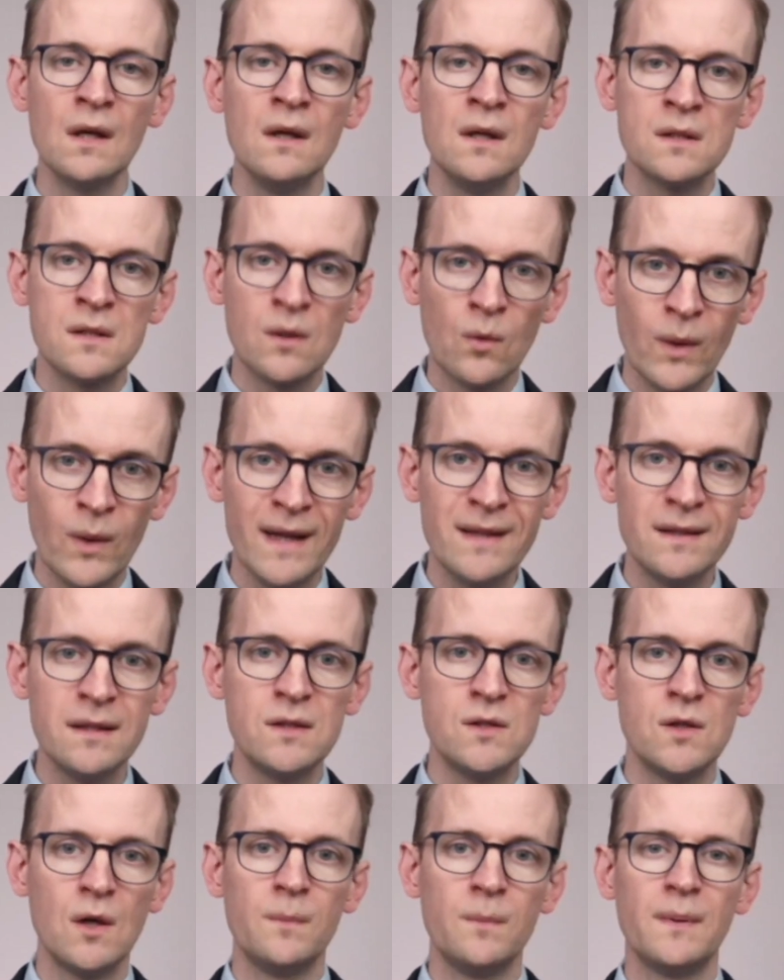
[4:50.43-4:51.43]
So where the
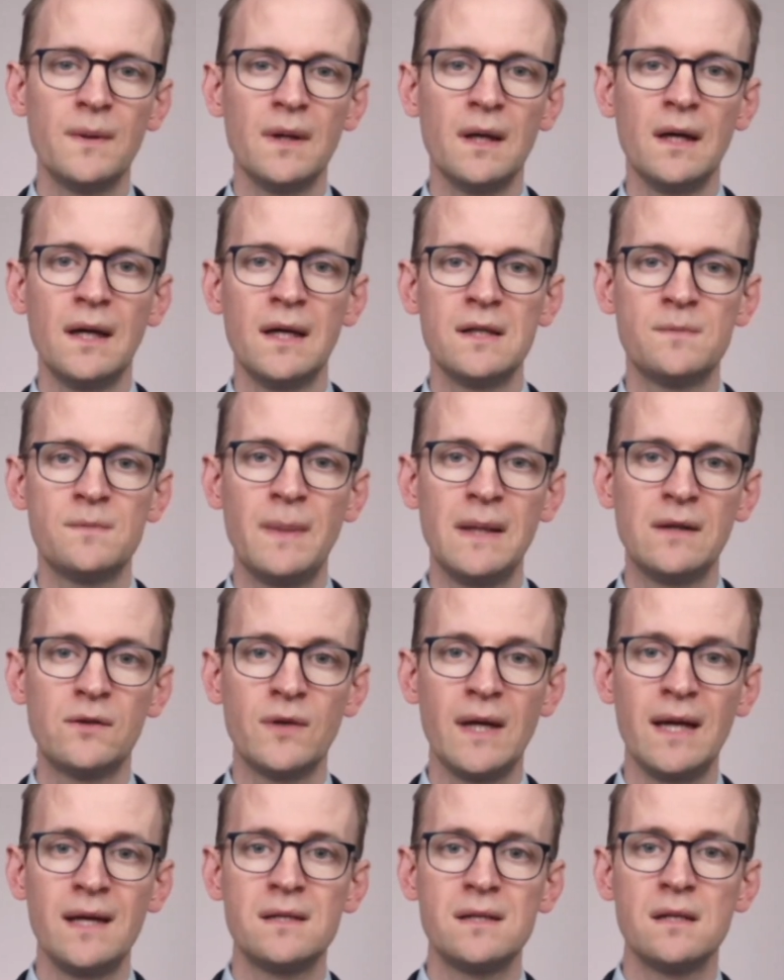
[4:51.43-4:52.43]
job has been
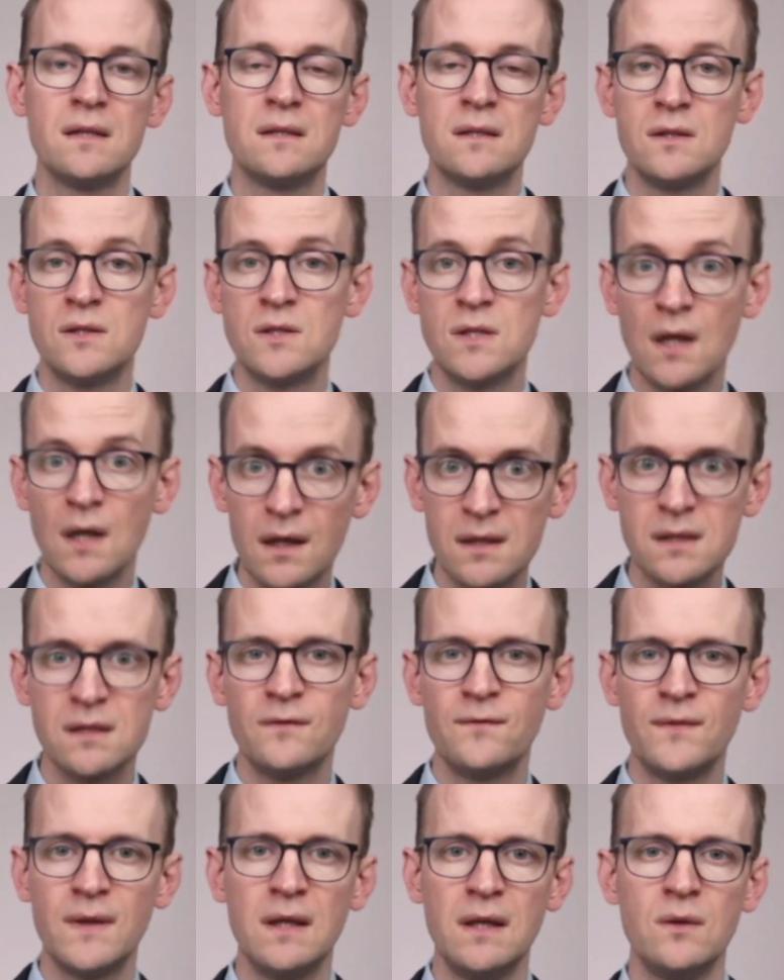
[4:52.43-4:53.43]
created just
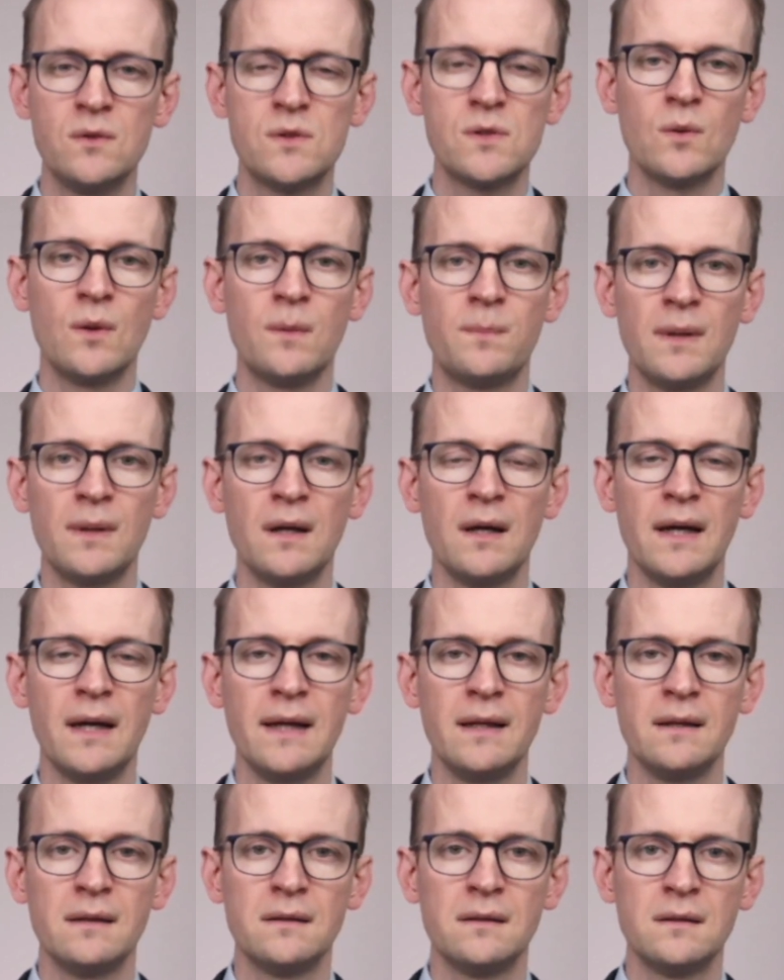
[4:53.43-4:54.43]
for you to
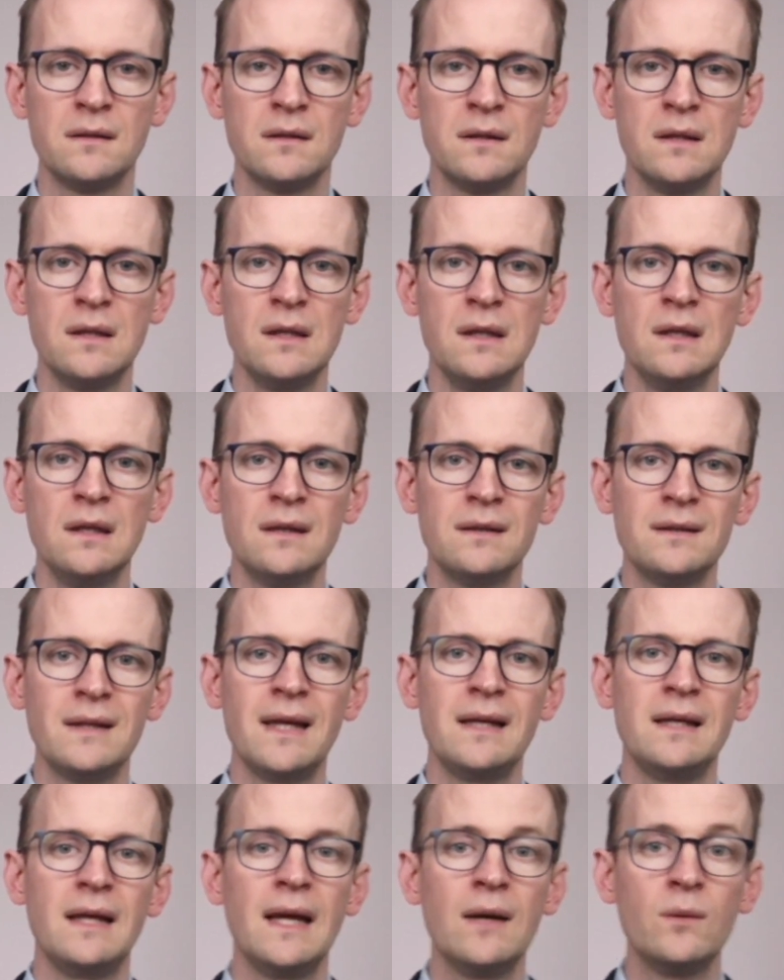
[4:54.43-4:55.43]
apply,
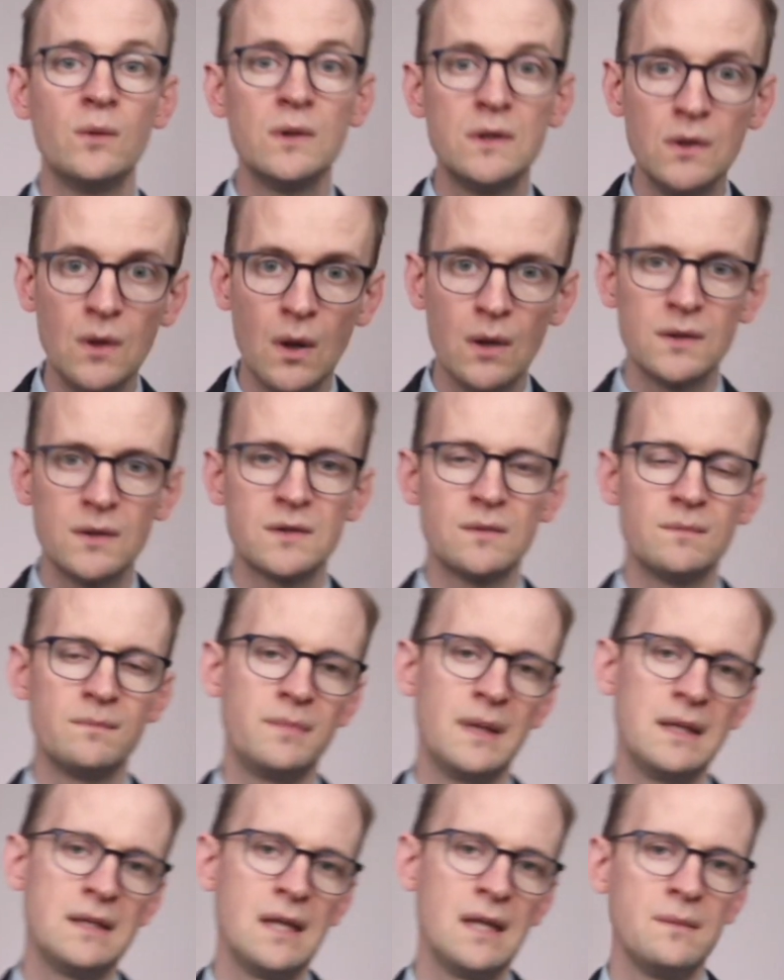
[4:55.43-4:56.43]
then it would not
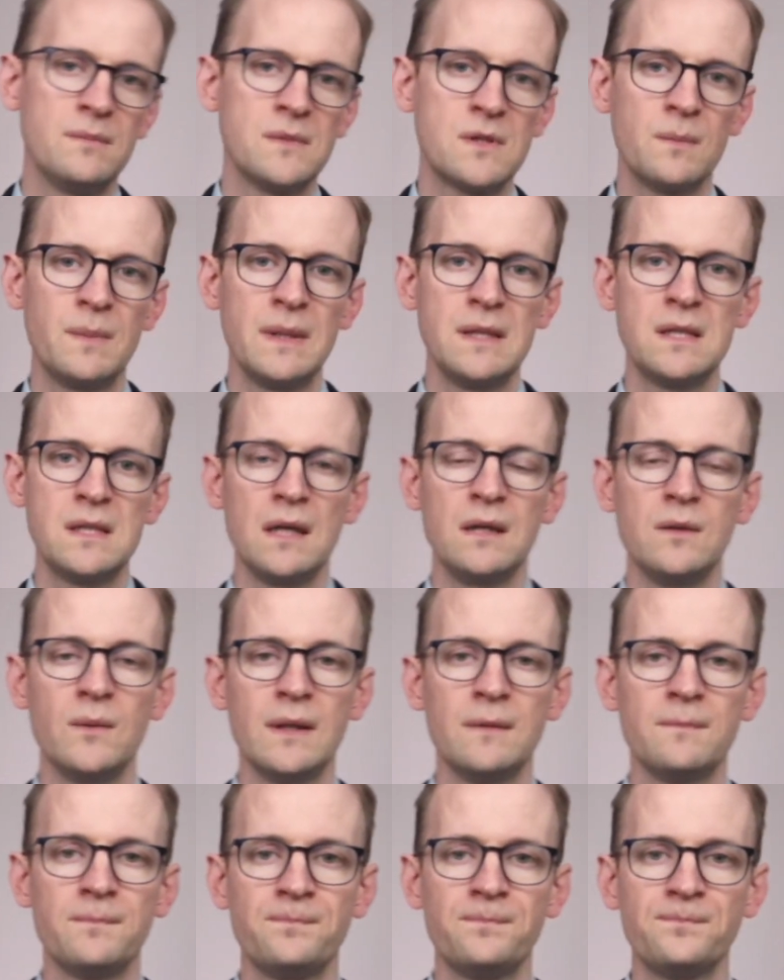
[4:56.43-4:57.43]
be deemed to be
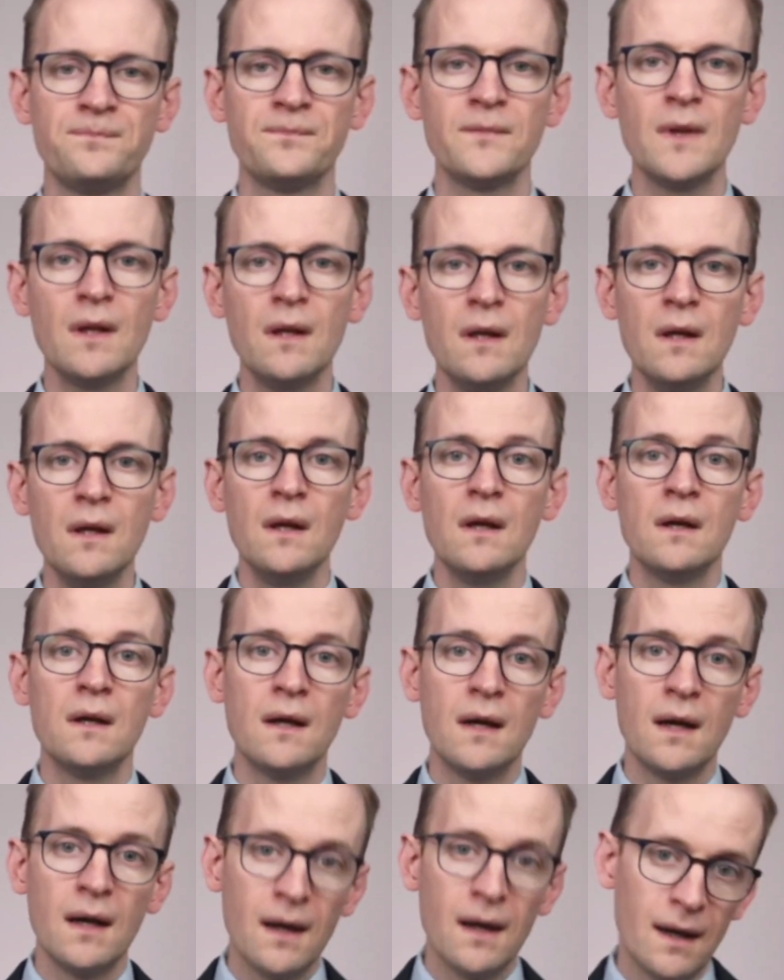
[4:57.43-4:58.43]
genuine.
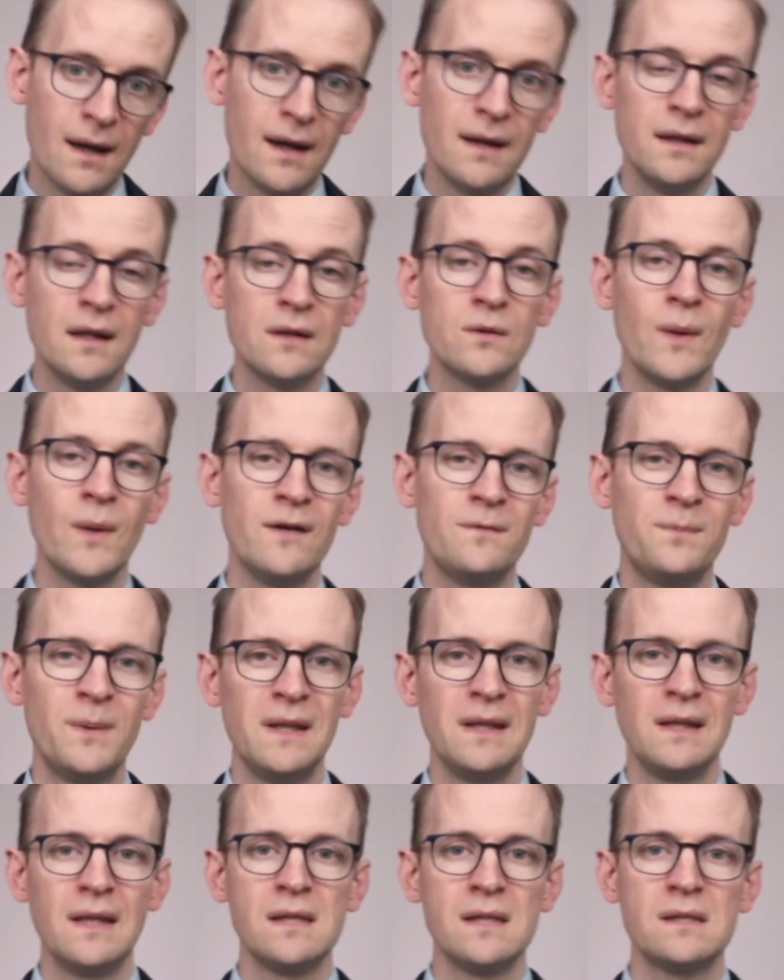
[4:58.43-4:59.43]
another way of
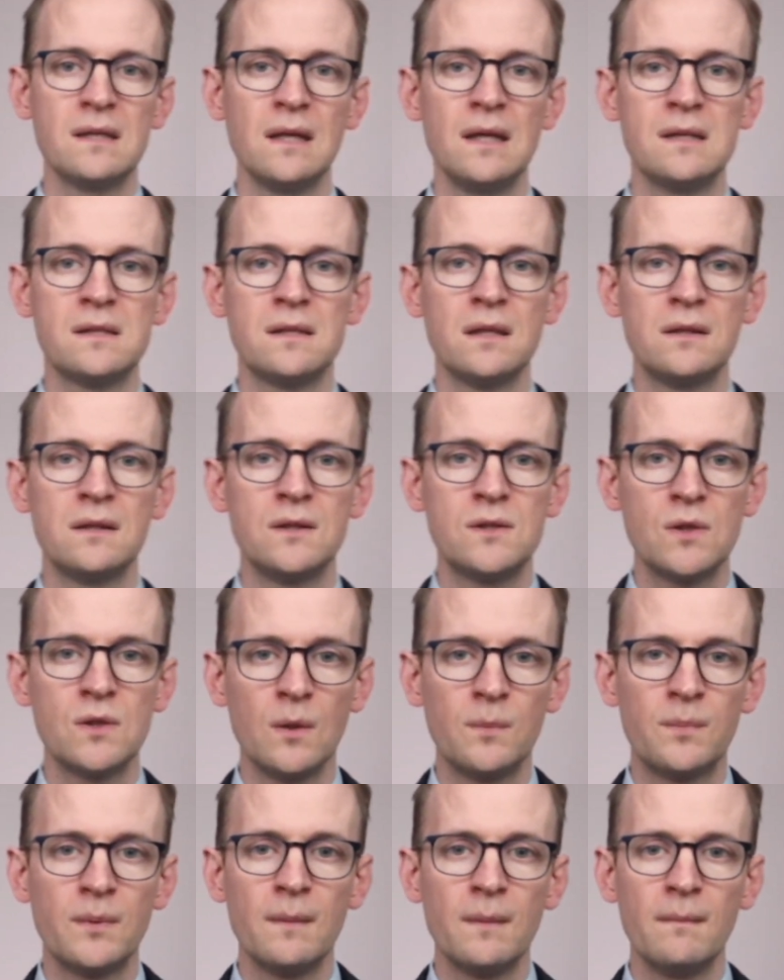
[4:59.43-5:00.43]
putting this is that the
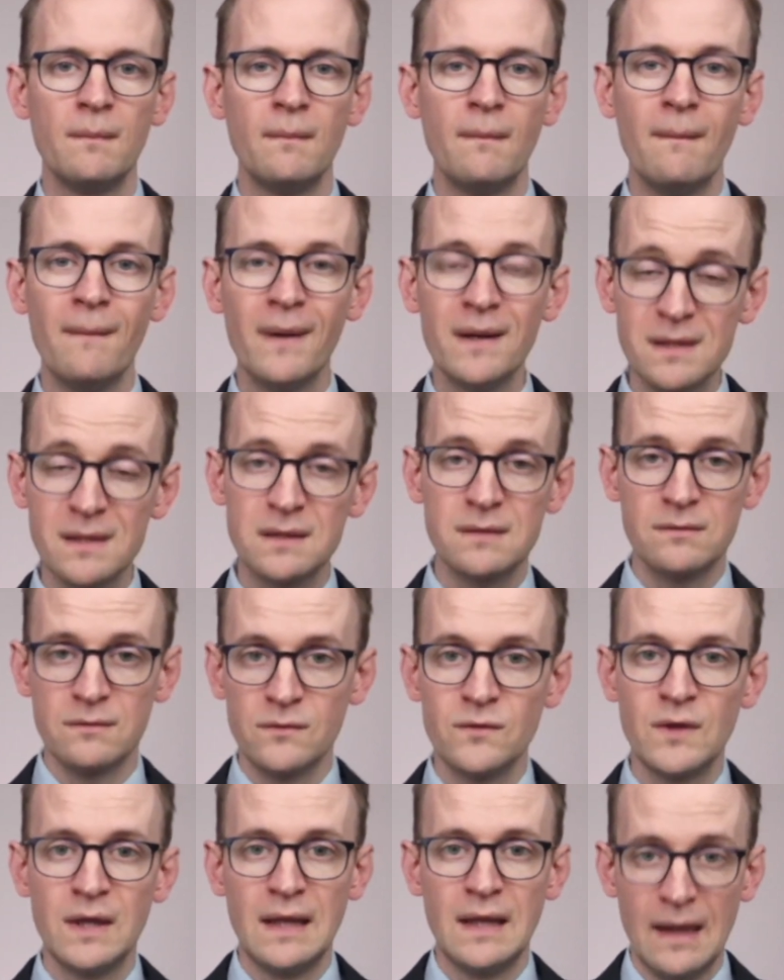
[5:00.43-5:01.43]
job must
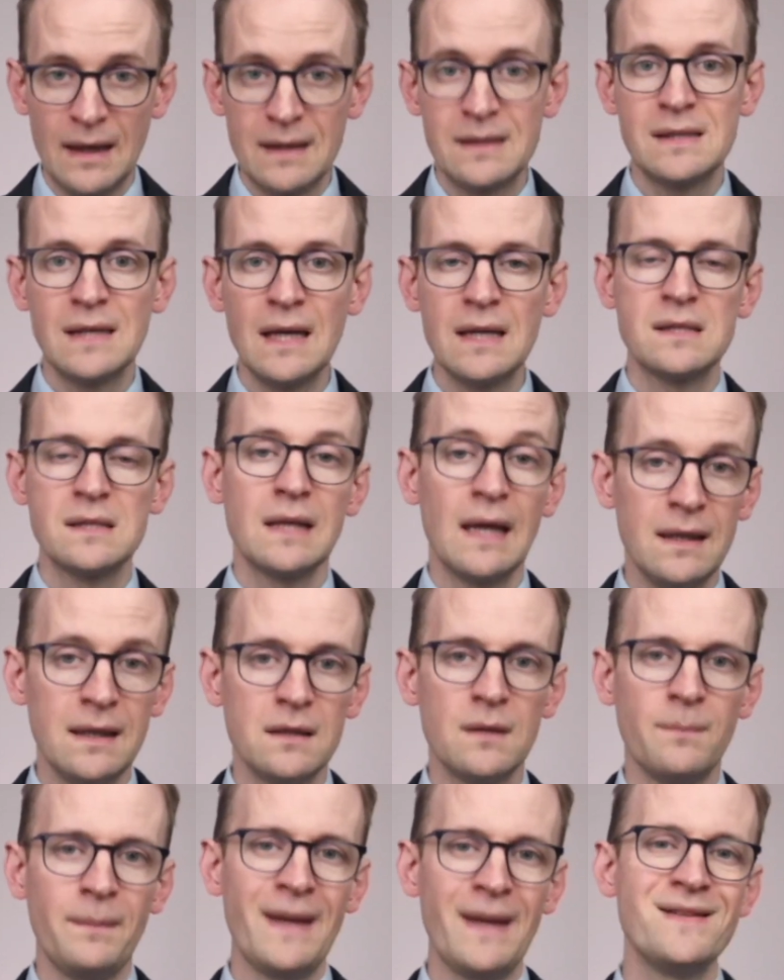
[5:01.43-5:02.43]
really exist
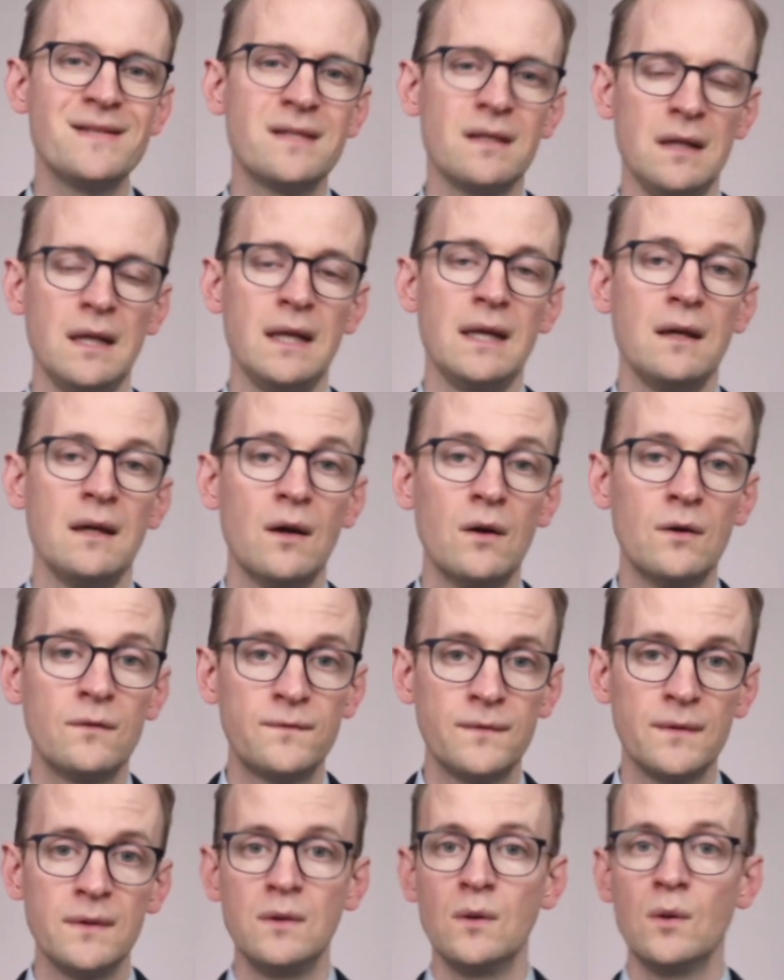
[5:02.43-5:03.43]
independently
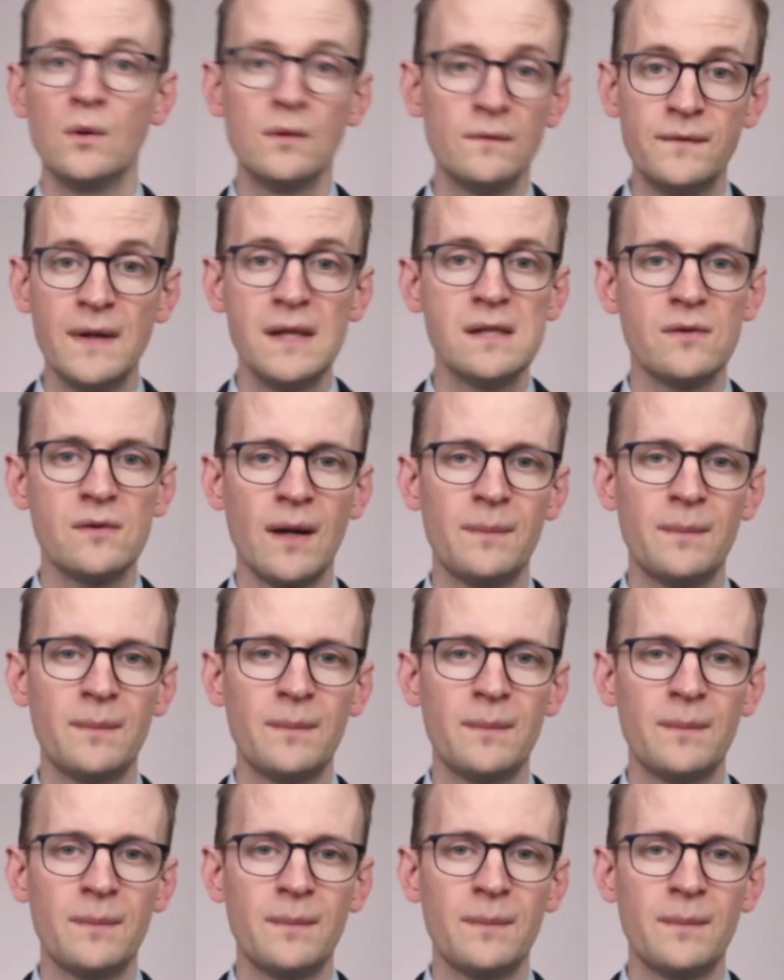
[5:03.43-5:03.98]
of your visa